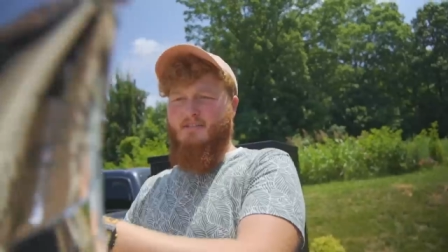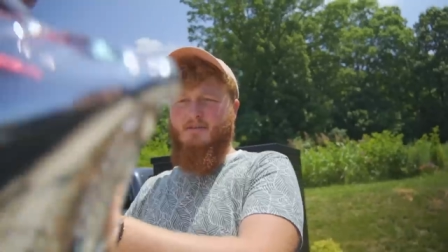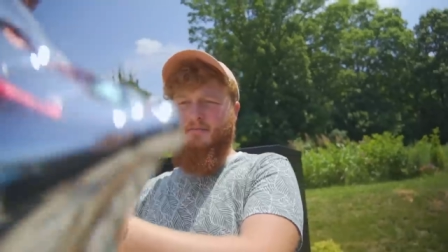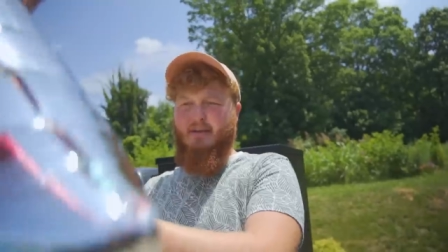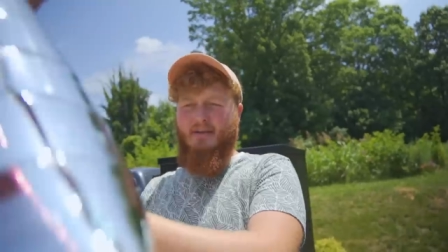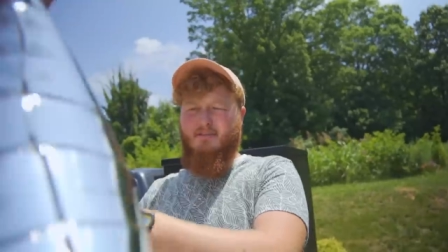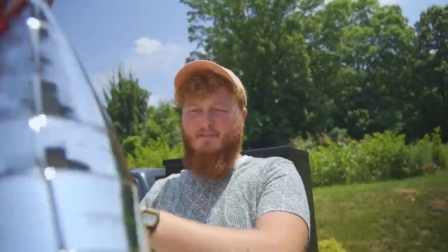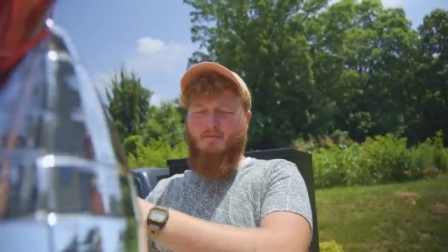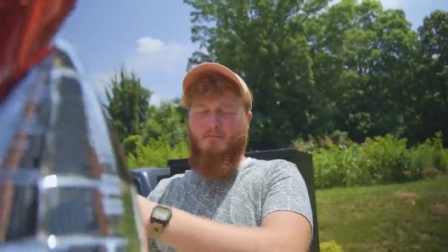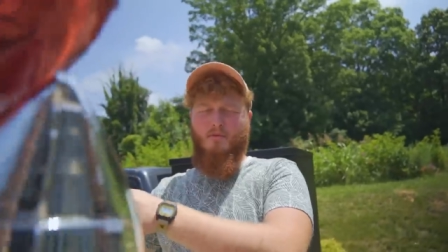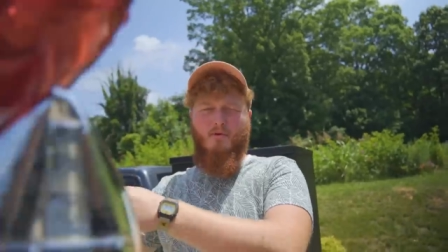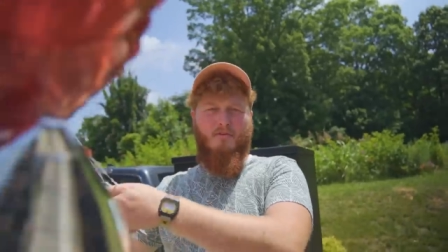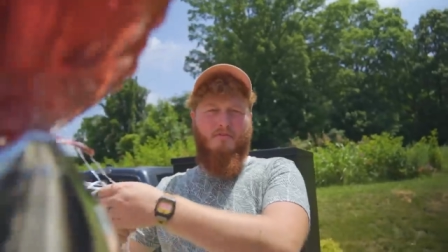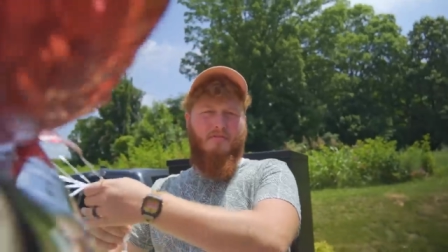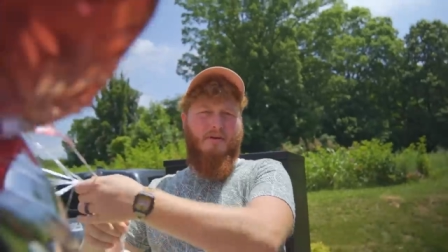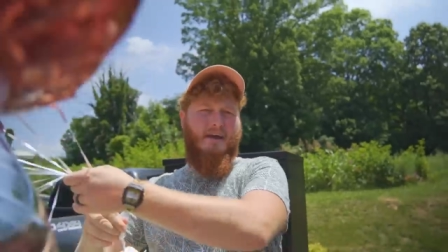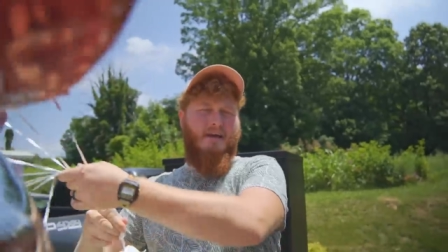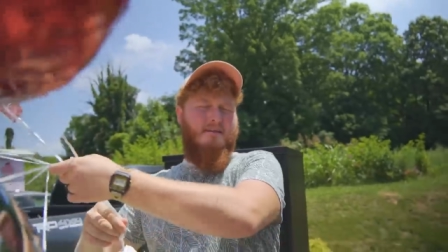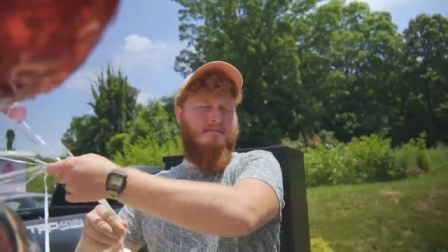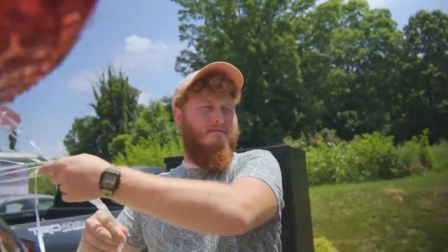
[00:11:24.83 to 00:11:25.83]
well, so like some more
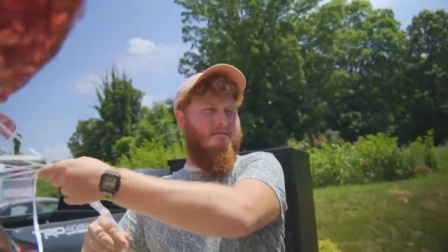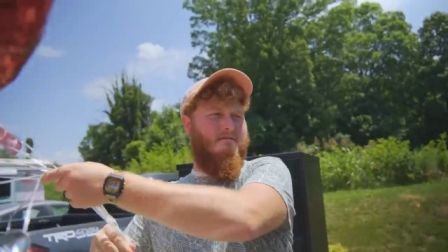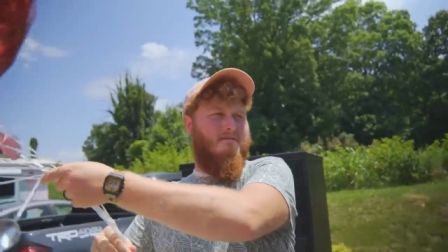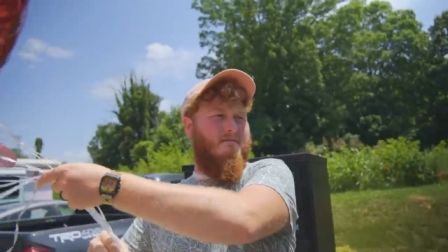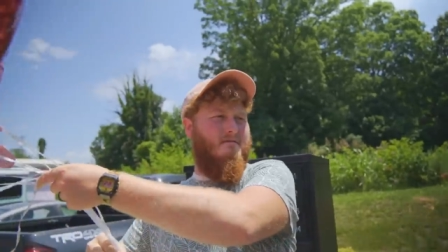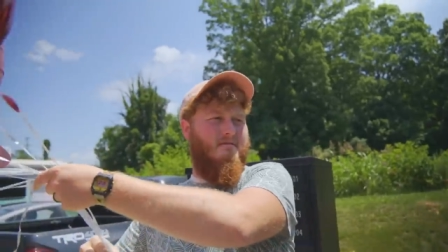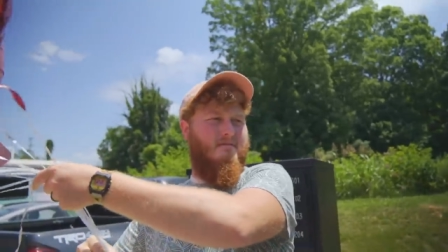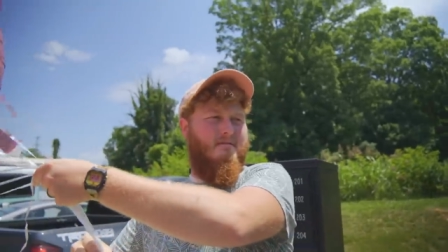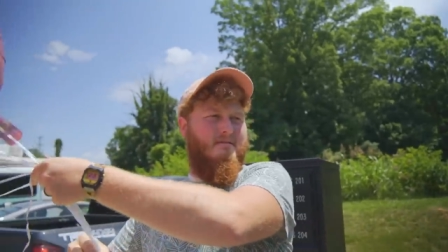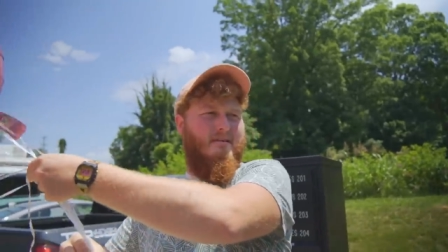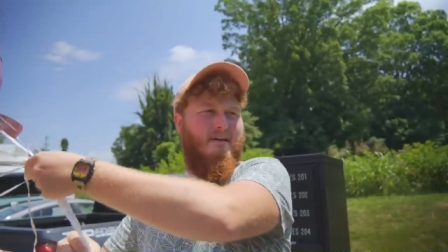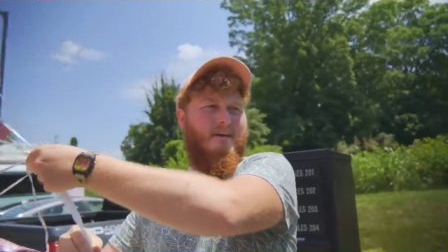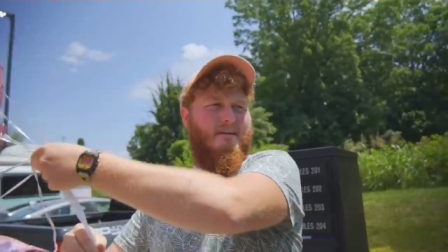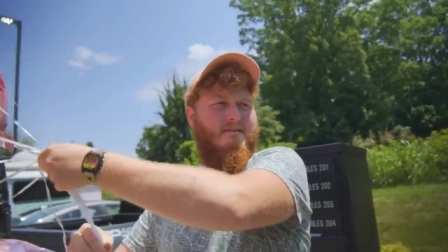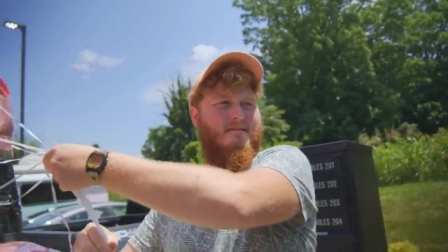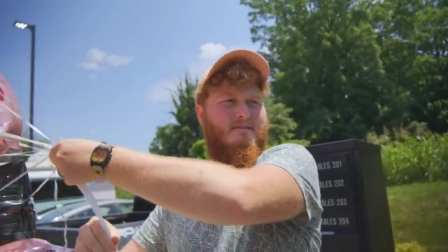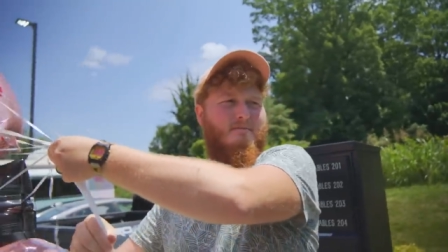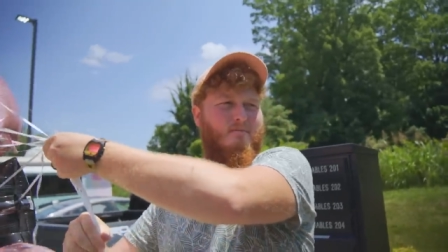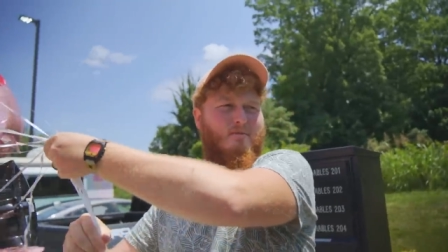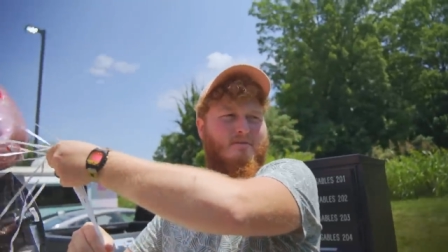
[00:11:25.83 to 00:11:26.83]
fans
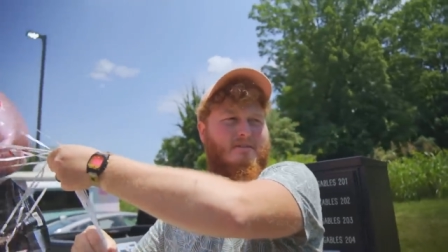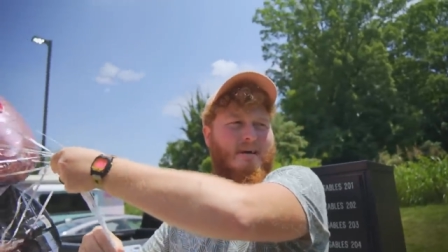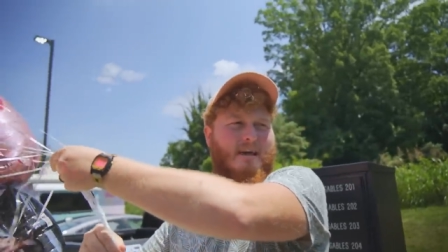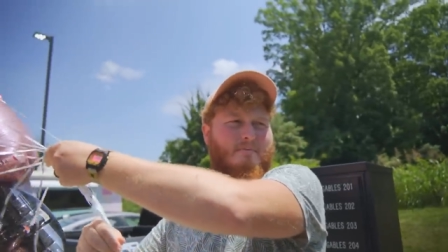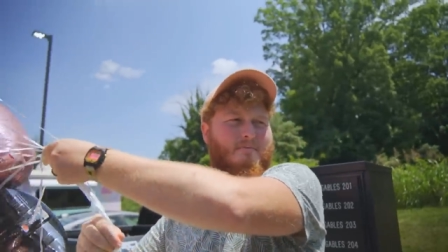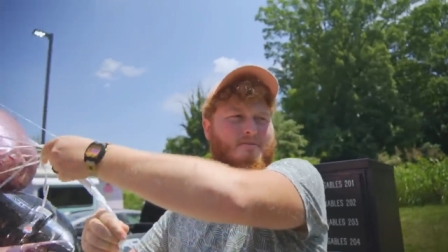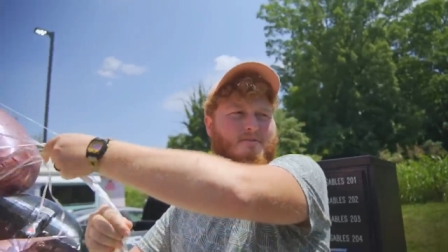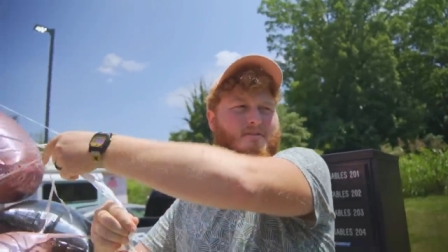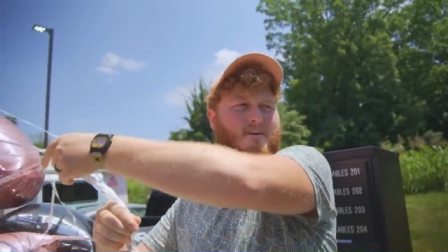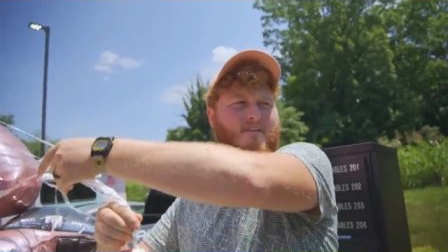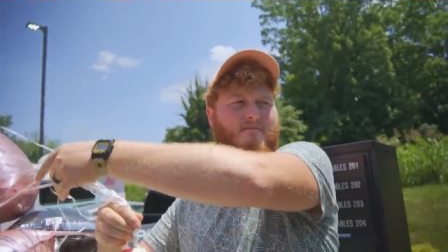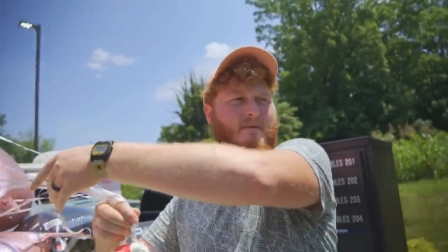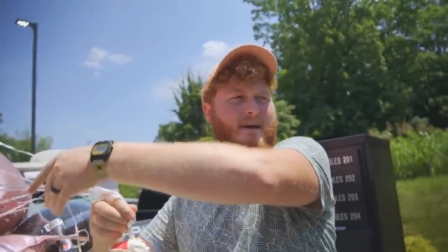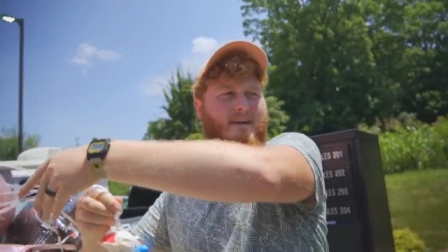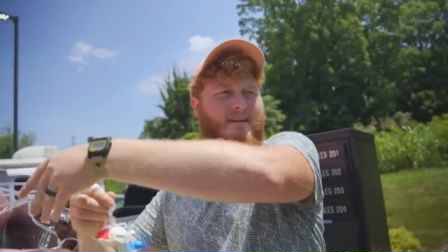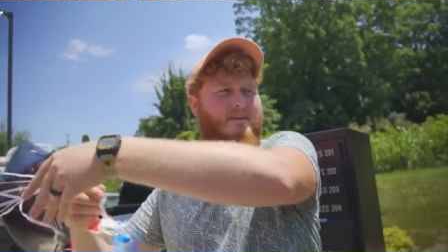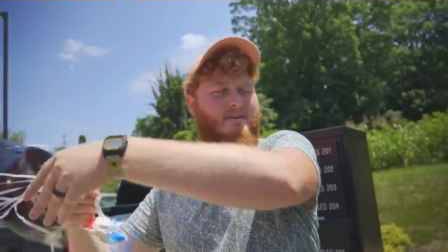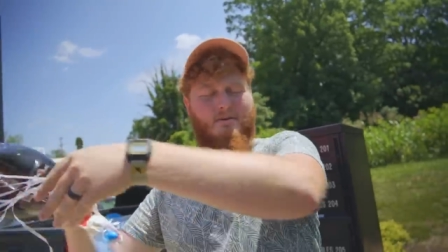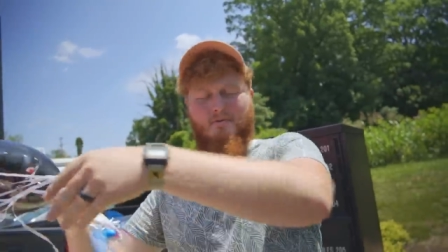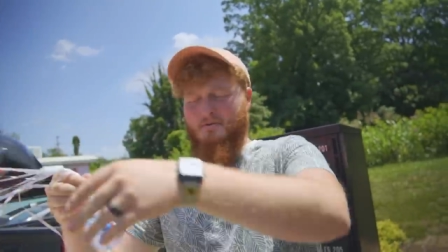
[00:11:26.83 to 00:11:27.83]
and some more tape and stuff, but I
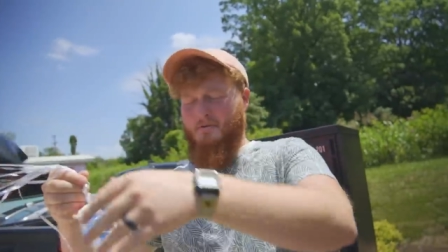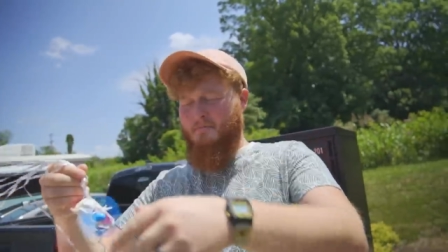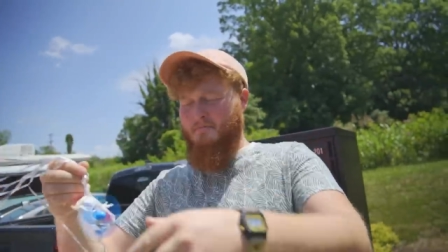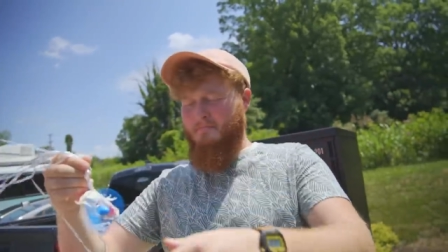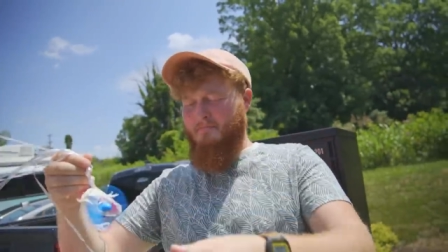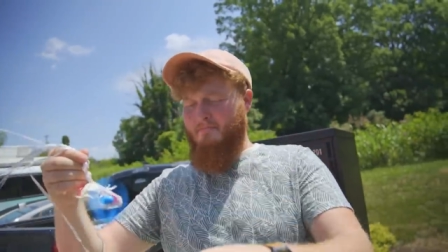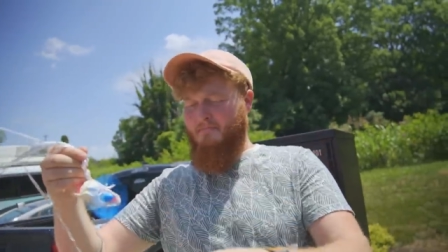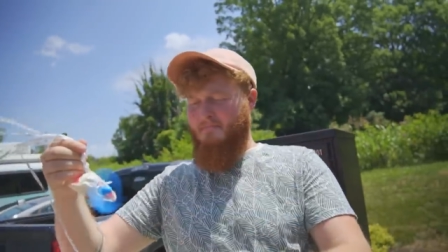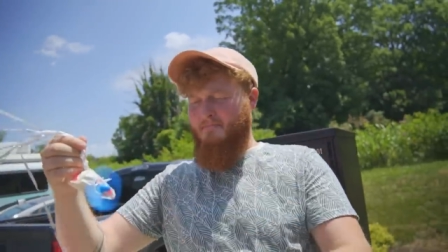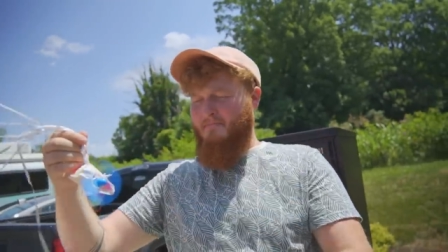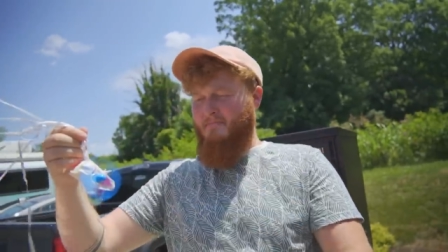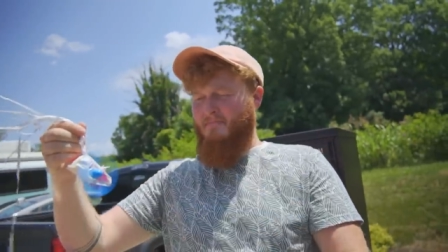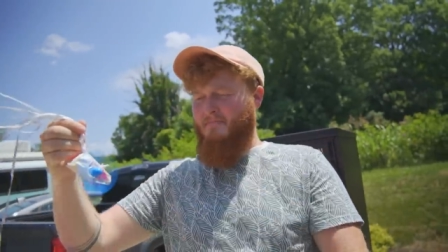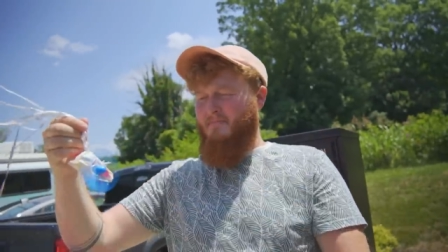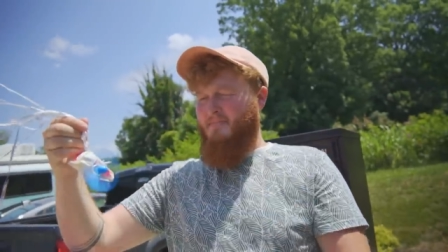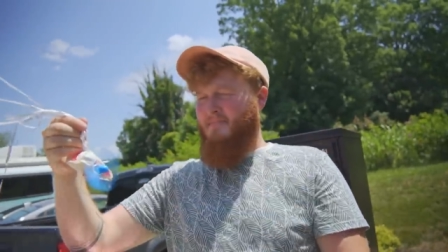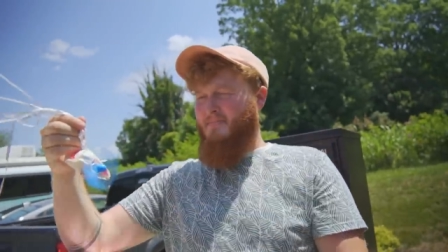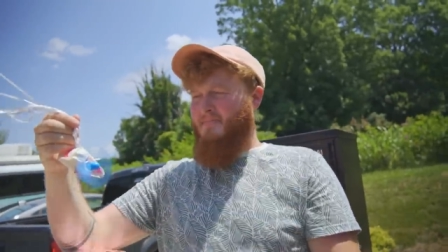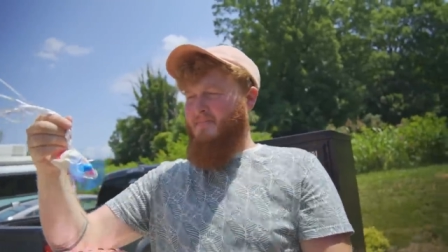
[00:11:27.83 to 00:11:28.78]
didn't use them. I was told